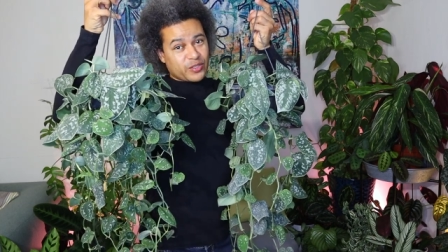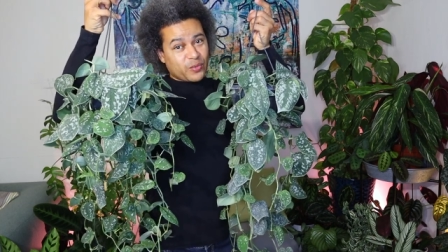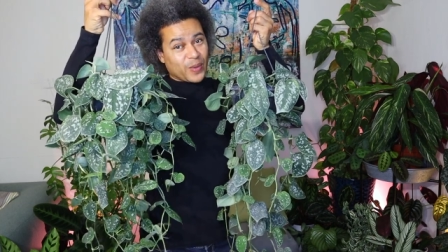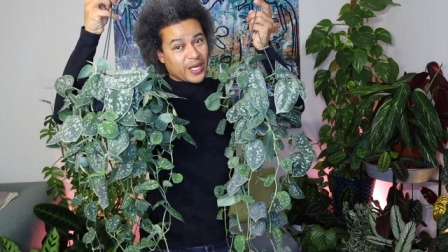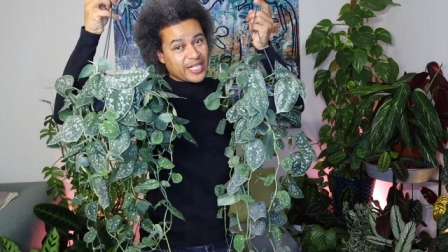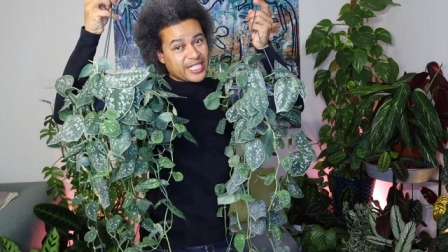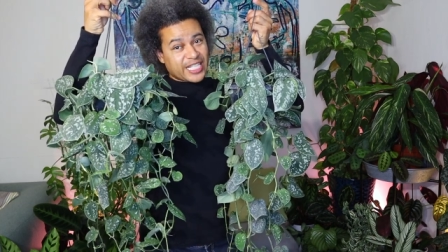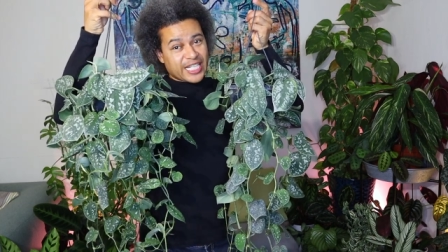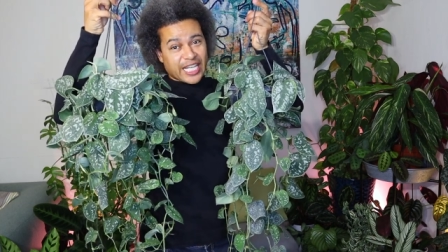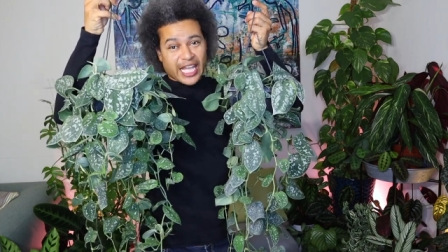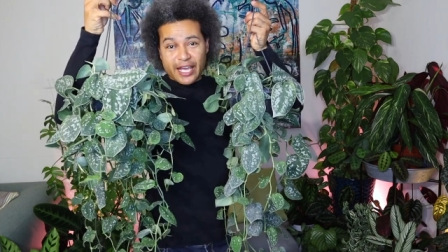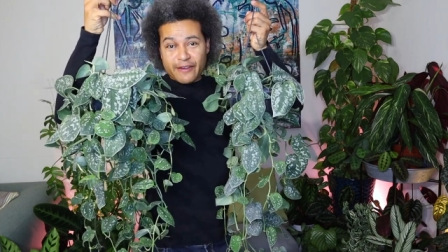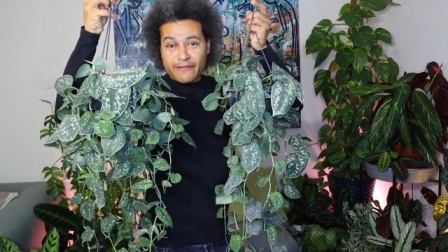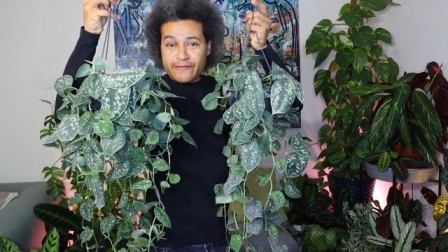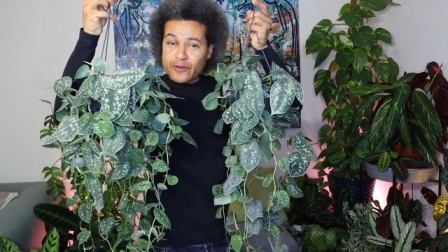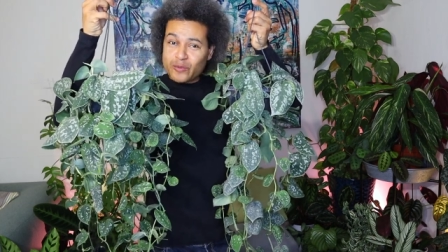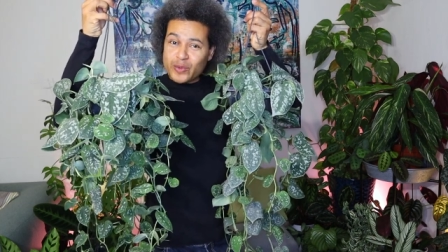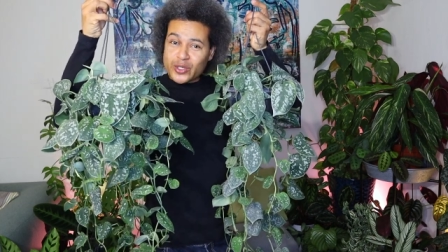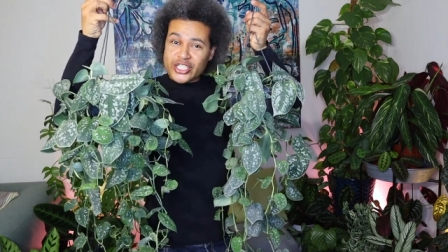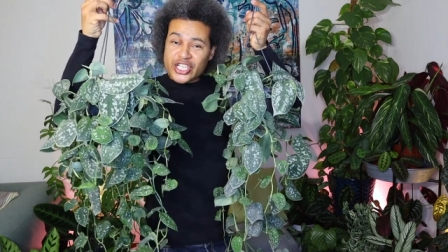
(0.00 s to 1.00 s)
once again
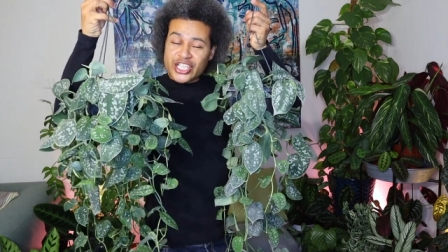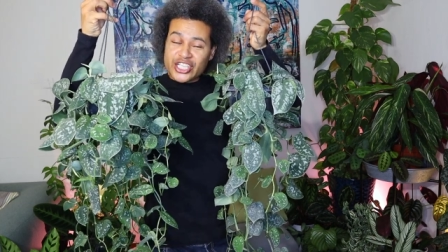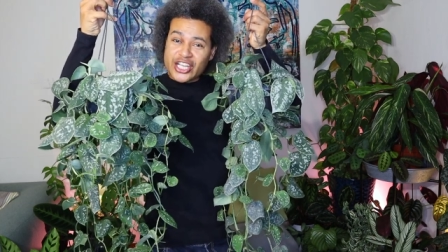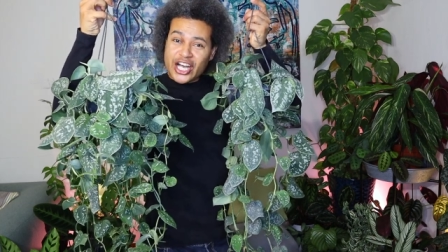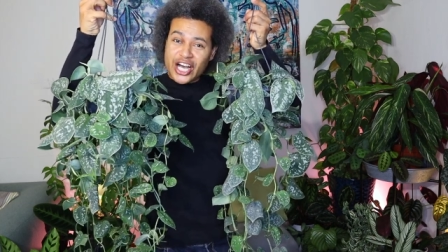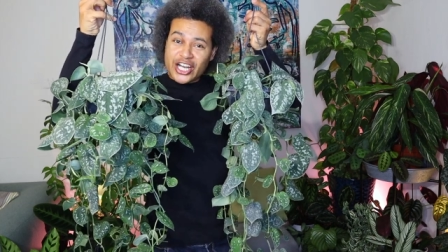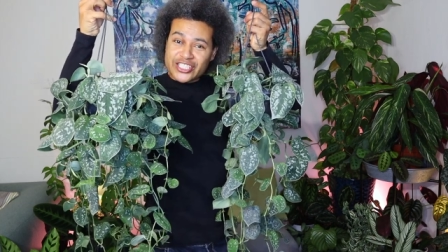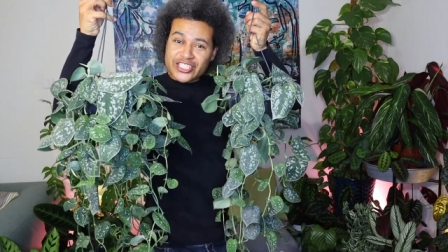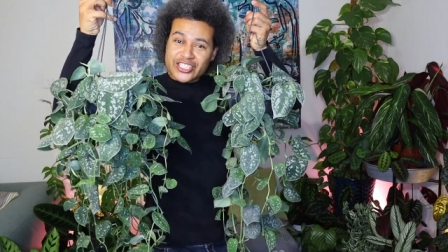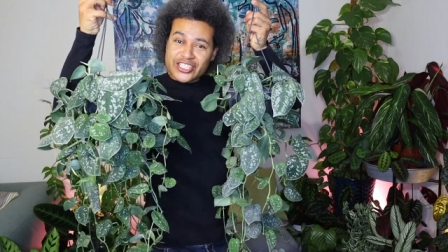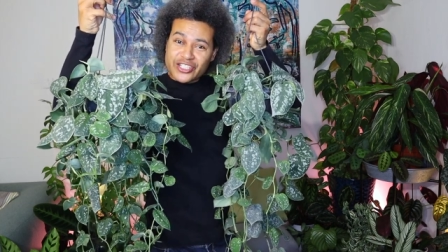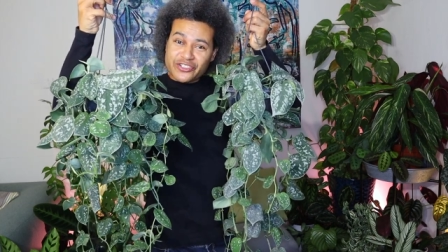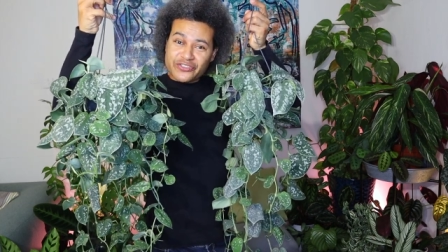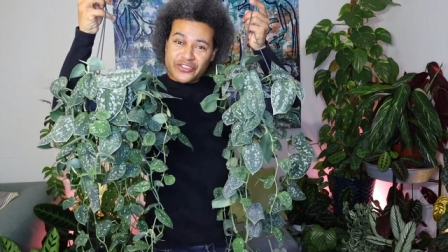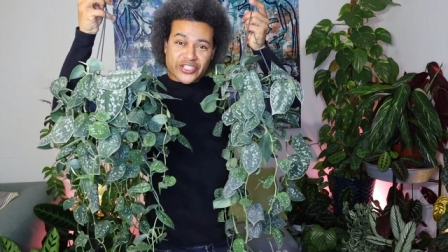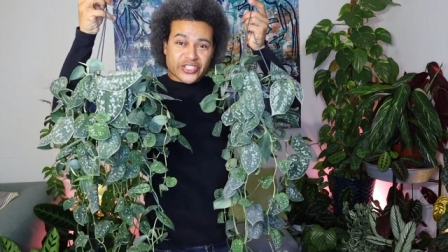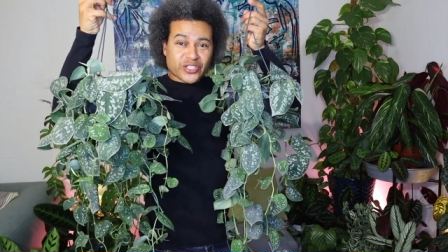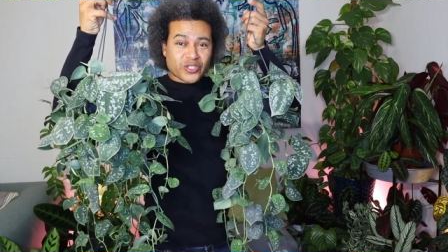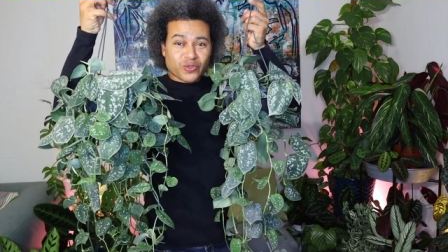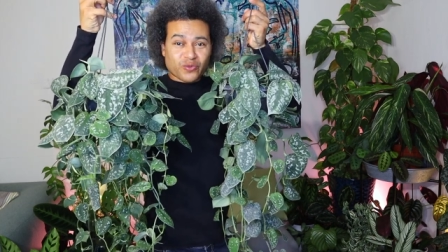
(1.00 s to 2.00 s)
for watching Gardens and
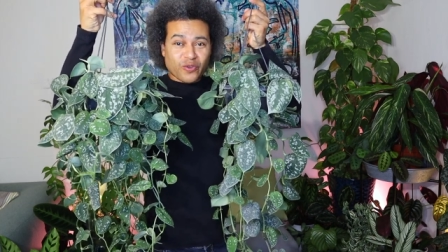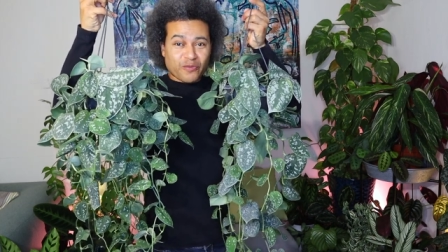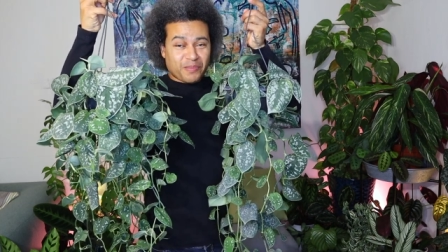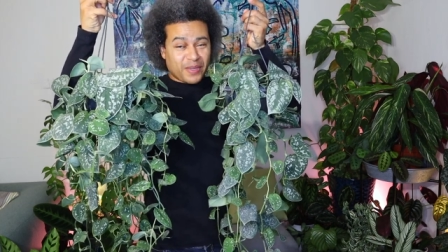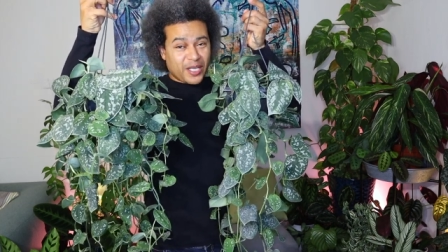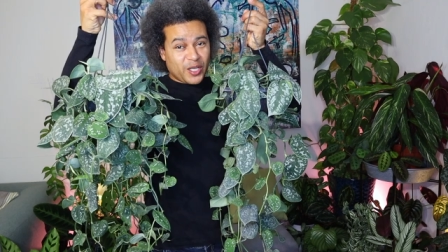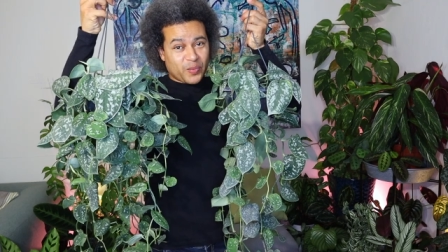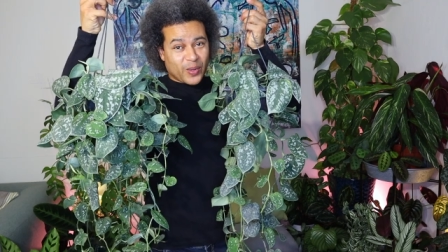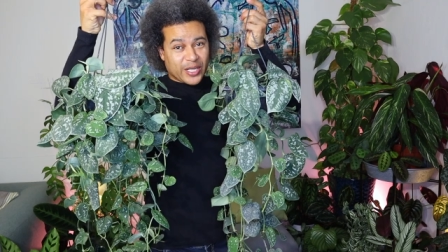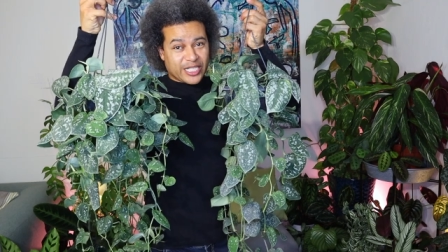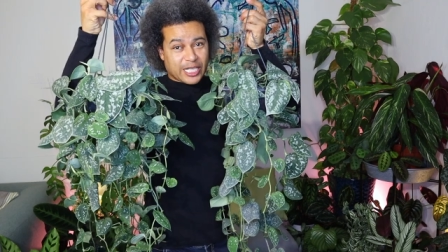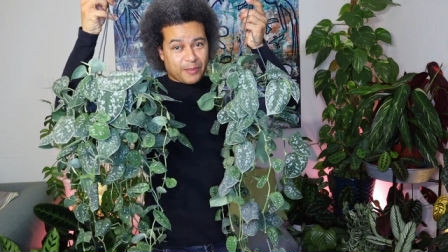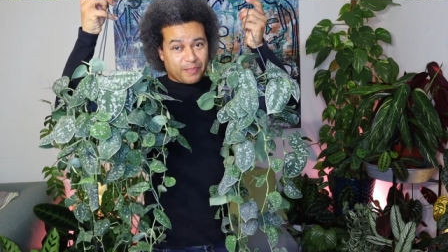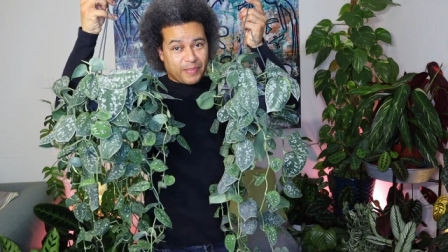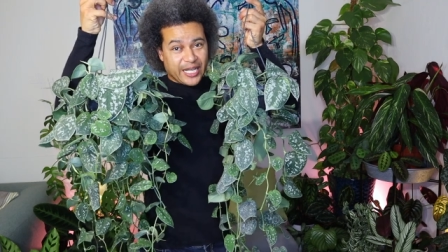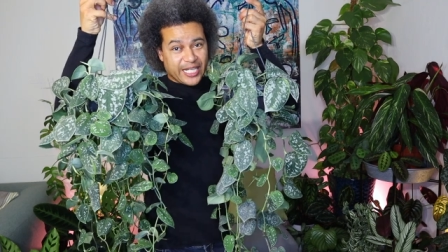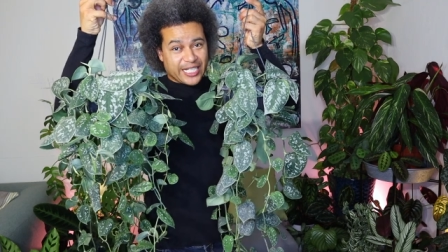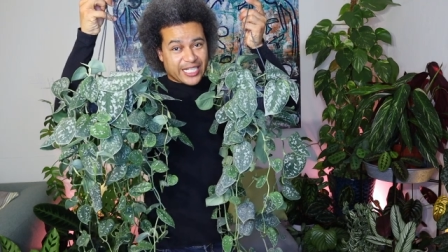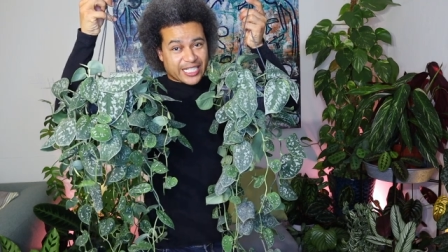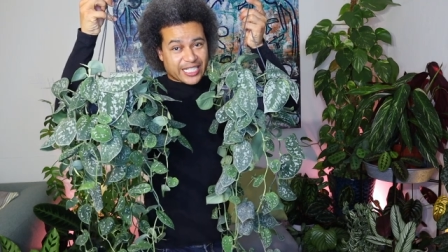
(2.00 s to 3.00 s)
Crystals with me, Wesley
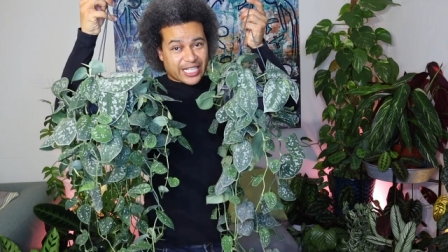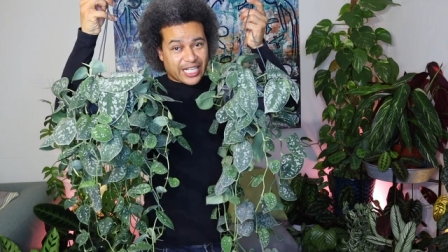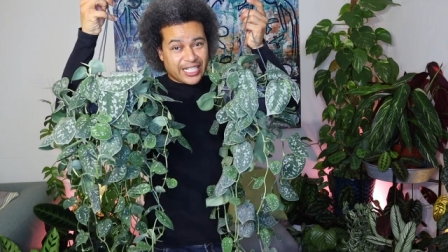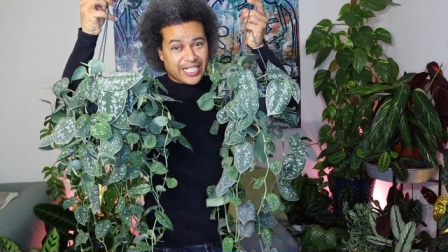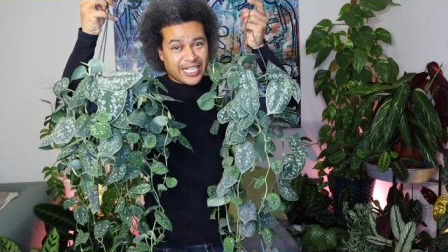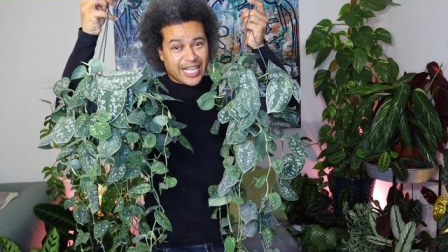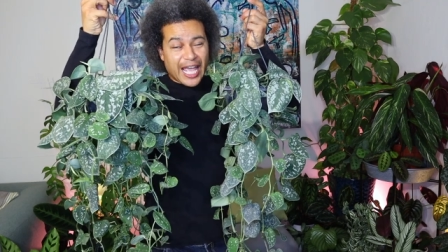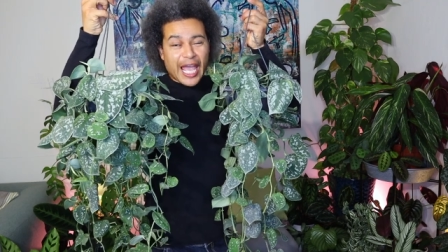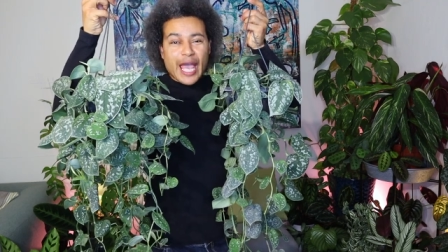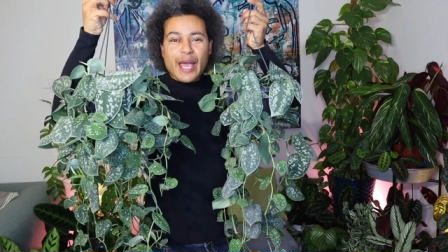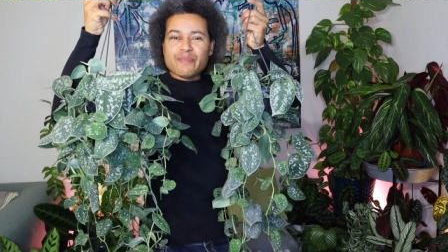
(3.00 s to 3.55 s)
Peterson.